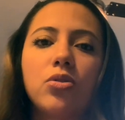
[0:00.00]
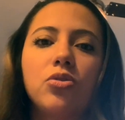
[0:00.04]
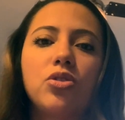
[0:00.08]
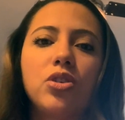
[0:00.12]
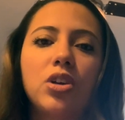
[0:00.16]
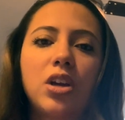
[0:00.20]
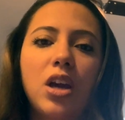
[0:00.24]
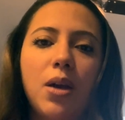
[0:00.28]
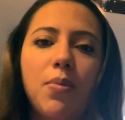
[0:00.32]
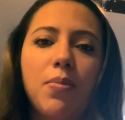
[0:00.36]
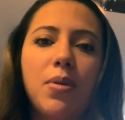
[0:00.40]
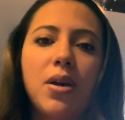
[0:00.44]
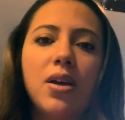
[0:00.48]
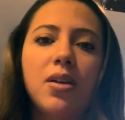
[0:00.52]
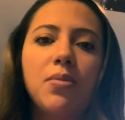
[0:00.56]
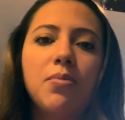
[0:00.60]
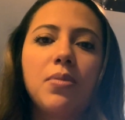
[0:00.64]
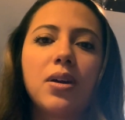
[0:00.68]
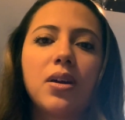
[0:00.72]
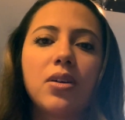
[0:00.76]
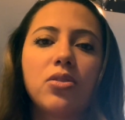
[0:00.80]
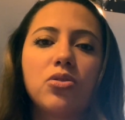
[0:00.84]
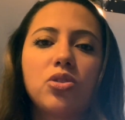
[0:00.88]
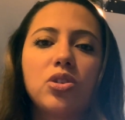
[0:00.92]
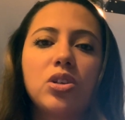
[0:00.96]
She came in
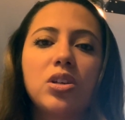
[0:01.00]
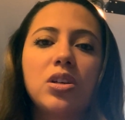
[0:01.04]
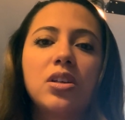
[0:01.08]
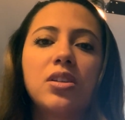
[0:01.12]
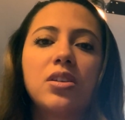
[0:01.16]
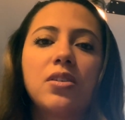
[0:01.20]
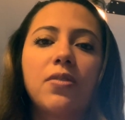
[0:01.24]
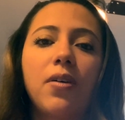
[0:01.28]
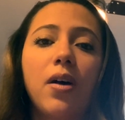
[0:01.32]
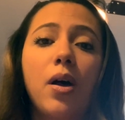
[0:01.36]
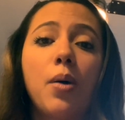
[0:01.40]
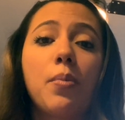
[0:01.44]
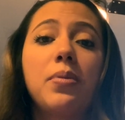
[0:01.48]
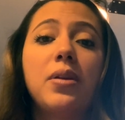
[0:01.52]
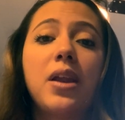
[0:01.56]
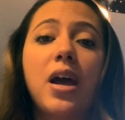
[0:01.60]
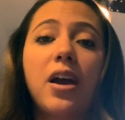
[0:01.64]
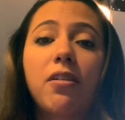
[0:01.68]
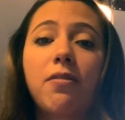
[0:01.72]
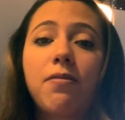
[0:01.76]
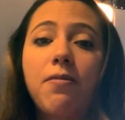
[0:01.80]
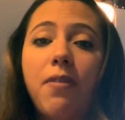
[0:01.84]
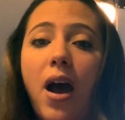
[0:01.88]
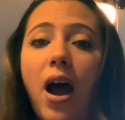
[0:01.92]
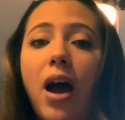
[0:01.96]
because she developed
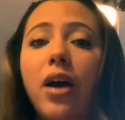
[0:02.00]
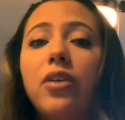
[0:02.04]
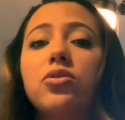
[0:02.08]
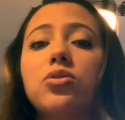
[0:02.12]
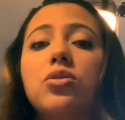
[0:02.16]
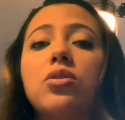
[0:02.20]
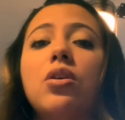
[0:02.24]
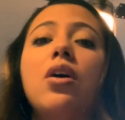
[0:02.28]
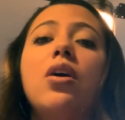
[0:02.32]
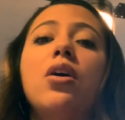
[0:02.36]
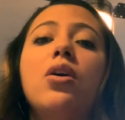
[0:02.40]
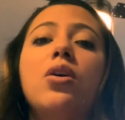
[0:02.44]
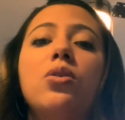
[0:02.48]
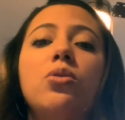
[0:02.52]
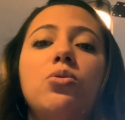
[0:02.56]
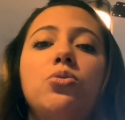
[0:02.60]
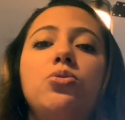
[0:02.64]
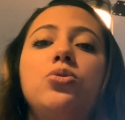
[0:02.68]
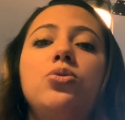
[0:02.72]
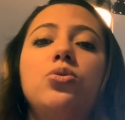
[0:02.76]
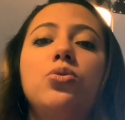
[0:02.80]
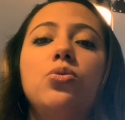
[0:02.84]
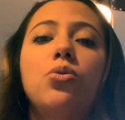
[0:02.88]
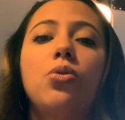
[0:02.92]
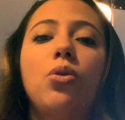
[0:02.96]
neck fash
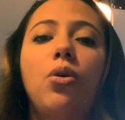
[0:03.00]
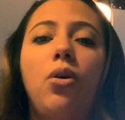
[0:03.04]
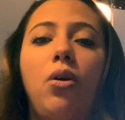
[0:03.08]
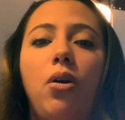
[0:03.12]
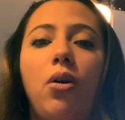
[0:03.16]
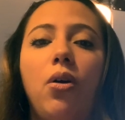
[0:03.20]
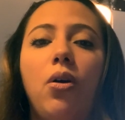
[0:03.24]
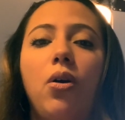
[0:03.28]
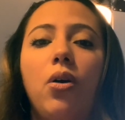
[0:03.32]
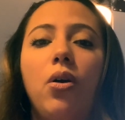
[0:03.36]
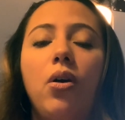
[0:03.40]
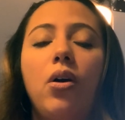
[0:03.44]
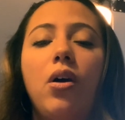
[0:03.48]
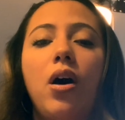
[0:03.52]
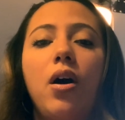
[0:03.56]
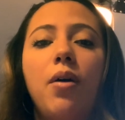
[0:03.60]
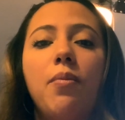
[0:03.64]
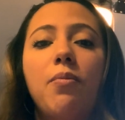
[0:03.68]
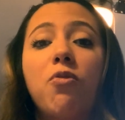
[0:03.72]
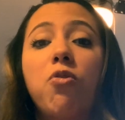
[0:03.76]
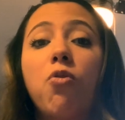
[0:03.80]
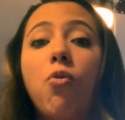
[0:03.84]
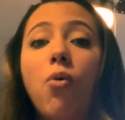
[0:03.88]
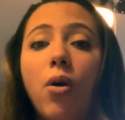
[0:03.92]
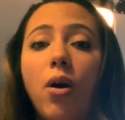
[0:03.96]
to her
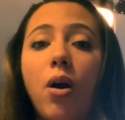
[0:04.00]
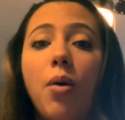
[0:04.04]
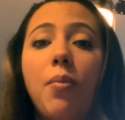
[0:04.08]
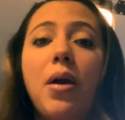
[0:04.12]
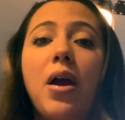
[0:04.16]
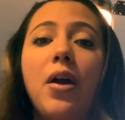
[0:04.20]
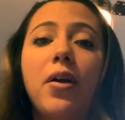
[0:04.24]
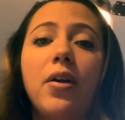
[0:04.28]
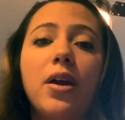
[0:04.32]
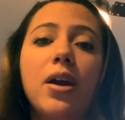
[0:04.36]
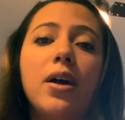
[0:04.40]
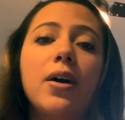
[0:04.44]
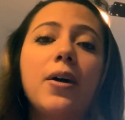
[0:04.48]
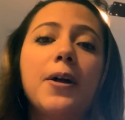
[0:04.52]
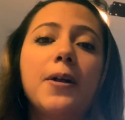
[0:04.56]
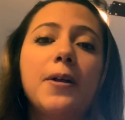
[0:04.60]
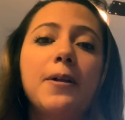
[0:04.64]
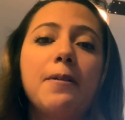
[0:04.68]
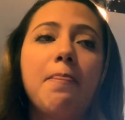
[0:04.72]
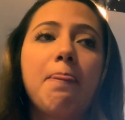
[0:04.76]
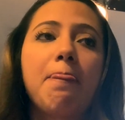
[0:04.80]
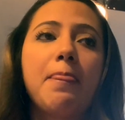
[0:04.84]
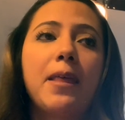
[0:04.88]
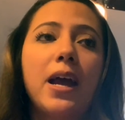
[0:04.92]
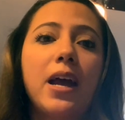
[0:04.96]
forearm area,
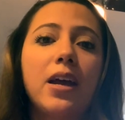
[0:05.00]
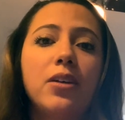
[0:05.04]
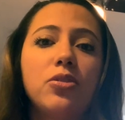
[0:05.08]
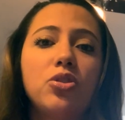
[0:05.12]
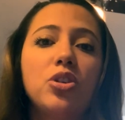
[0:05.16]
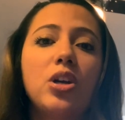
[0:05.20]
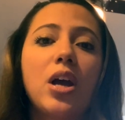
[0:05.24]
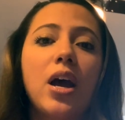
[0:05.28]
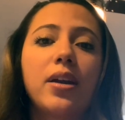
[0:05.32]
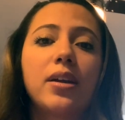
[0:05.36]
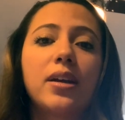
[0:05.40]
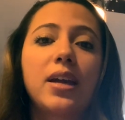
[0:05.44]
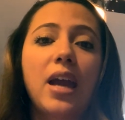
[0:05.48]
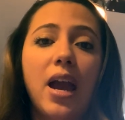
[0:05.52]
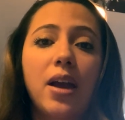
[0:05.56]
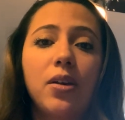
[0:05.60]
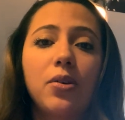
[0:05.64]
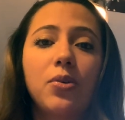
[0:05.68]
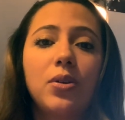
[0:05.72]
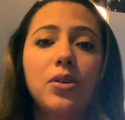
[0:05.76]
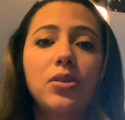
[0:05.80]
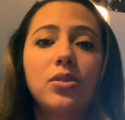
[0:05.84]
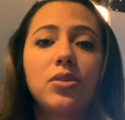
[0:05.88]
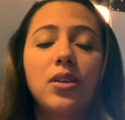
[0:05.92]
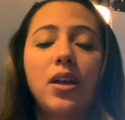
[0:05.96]
and she had
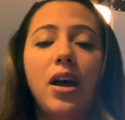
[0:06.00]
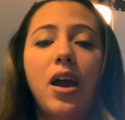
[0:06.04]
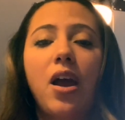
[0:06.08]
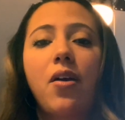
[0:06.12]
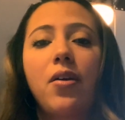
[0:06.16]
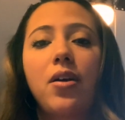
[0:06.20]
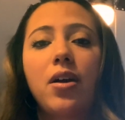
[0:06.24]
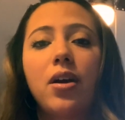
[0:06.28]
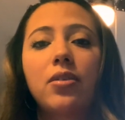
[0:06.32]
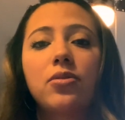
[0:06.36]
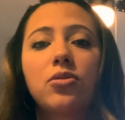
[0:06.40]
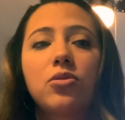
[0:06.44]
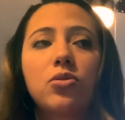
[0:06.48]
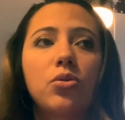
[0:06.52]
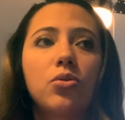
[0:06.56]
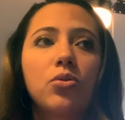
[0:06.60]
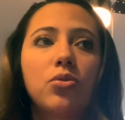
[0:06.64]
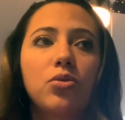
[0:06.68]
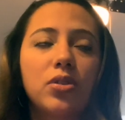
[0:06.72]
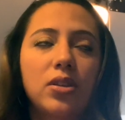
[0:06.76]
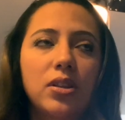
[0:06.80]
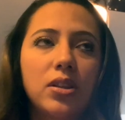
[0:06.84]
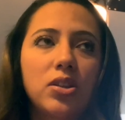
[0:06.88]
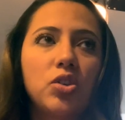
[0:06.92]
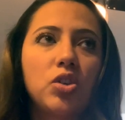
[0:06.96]
gangrene to that area,
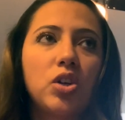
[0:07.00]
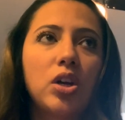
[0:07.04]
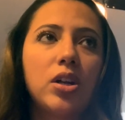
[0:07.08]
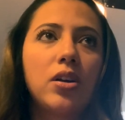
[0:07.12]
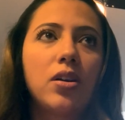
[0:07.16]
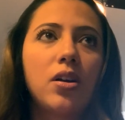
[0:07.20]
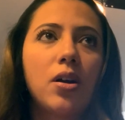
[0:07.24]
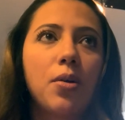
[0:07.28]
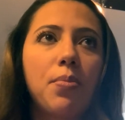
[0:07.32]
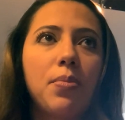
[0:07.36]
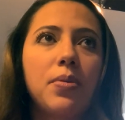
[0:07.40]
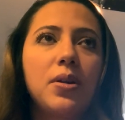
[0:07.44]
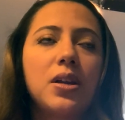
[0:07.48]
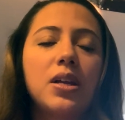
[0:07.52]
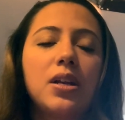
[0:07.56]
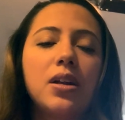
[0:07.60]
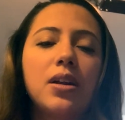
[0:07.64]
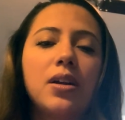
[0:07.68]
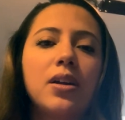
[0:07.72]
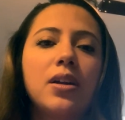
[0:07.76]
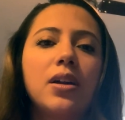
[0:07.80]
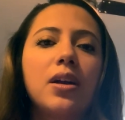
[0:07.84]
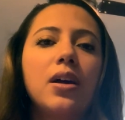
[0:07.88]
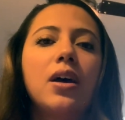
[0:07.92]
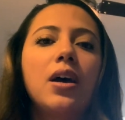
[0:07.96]
so she ended up
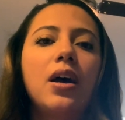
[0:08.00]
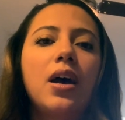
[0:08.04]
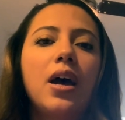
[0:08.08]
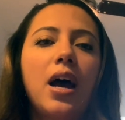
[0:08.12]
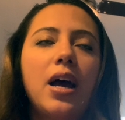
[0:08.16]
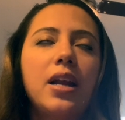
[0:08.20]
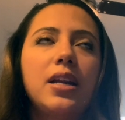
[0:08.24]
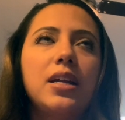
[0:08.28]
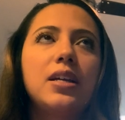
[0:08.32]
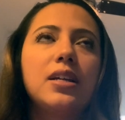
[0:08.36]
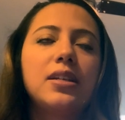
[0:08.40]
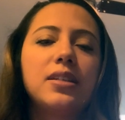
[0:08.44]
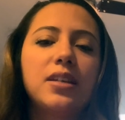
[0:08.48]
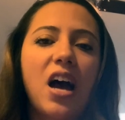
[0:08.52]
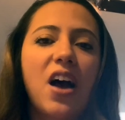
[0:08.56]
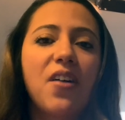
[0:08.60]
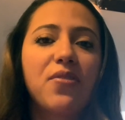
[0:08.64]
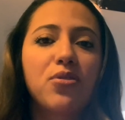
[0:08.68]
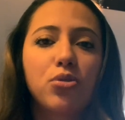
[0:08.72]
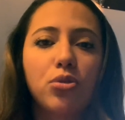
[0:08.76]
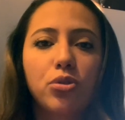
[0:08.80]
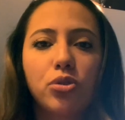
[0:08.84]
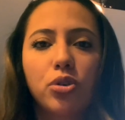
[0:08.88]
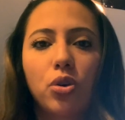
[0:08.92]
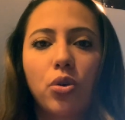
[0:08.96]
needing to have
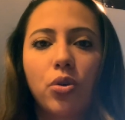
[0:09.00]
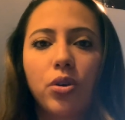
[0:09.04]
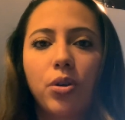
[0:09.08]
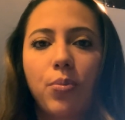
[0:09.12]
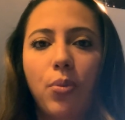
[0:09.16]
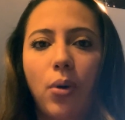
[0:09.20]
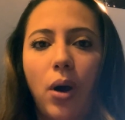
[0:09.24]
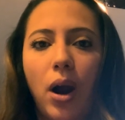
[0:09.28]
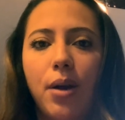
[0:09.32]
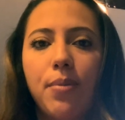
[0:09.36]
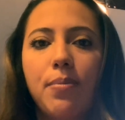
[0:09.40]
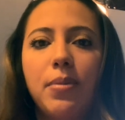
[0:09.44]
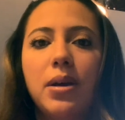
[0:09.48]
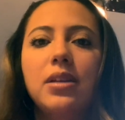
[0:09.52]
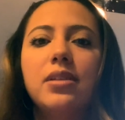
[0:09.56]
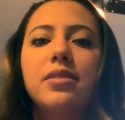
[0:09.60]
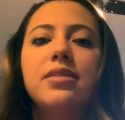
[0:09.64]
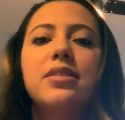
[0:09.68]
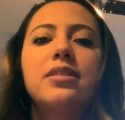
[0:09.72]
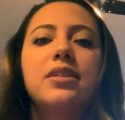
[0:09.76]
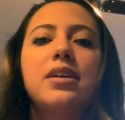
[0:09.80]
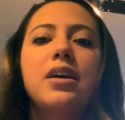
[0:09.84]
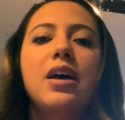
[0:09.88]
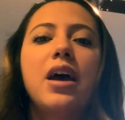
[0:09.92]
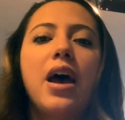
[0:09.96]
surgical
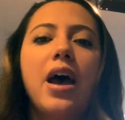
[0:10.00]
debridement.